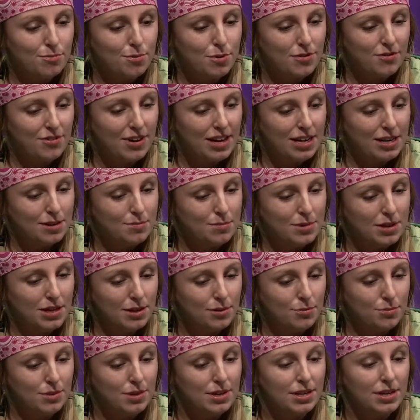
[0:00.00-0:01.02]
provided me
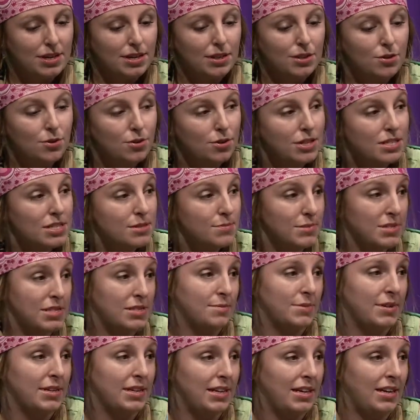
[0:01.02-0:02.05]
with Christmas
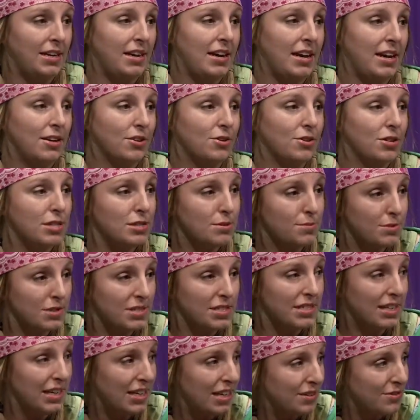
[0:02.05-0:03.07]
money and Christmas
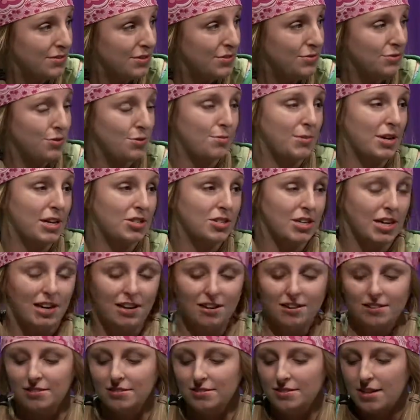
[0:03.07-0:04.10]
gifts for my
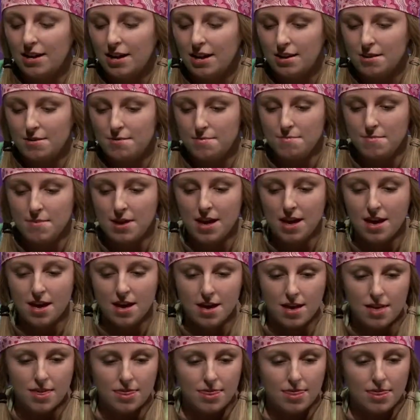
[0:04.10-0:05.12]
child.
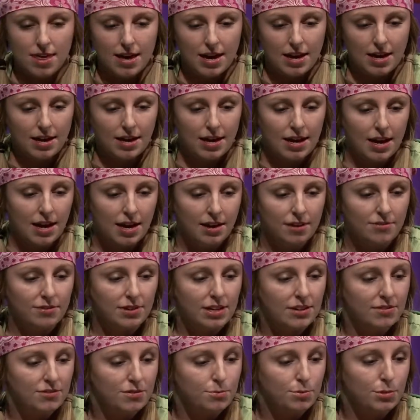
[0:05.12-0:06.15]
They have
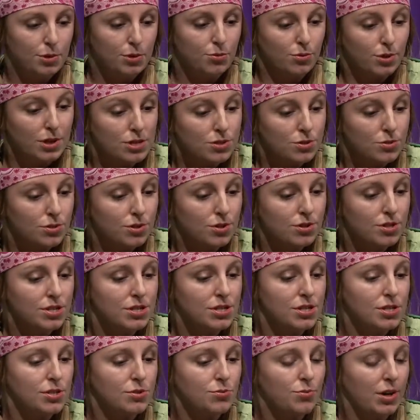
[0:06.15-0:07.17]
given me
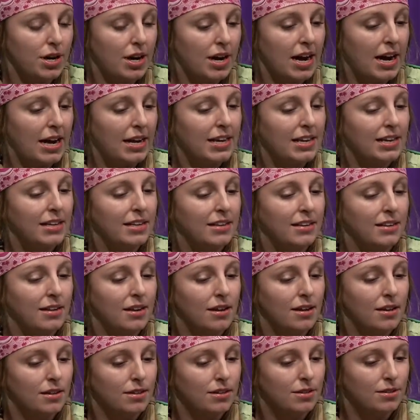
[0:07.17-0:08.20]
resources where I
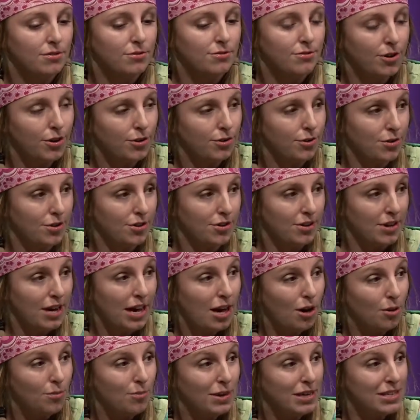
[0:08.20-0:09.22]
can further
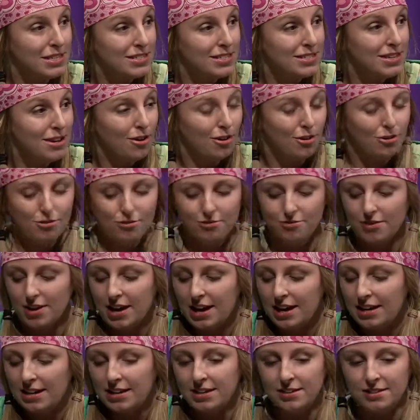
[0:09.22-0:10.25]
help myself.
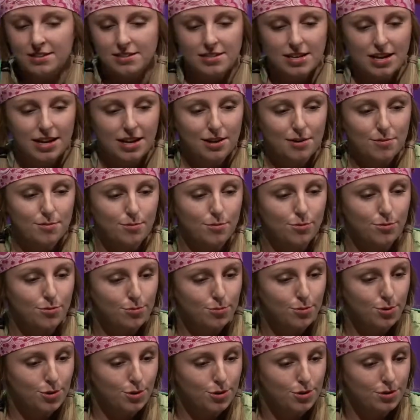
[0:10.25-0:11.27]
And
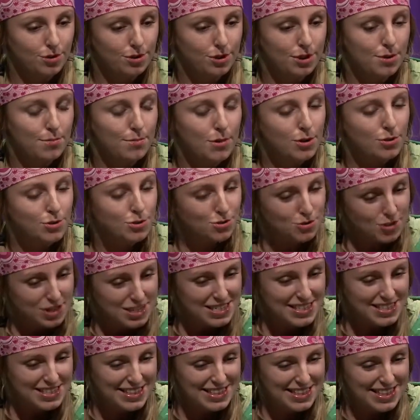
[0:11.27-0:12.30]
the most
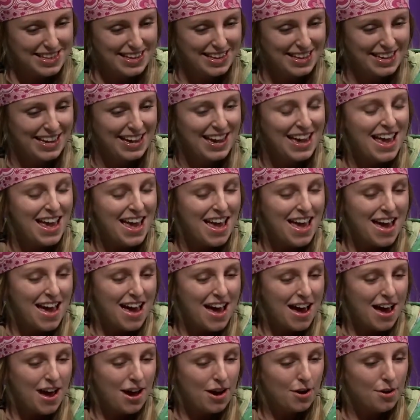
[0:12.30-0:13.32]
recent thing,
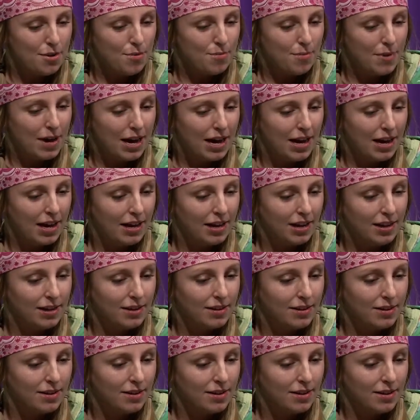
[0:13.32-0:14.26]
I